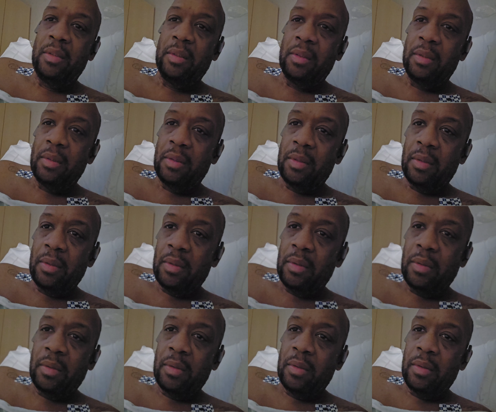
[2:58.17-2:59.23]

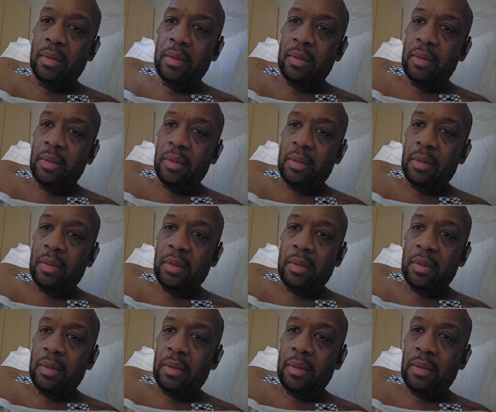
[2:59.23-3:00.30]

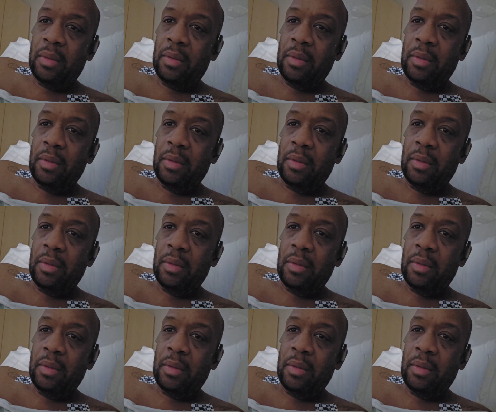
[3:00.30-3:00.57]
No one is speaking in this clip.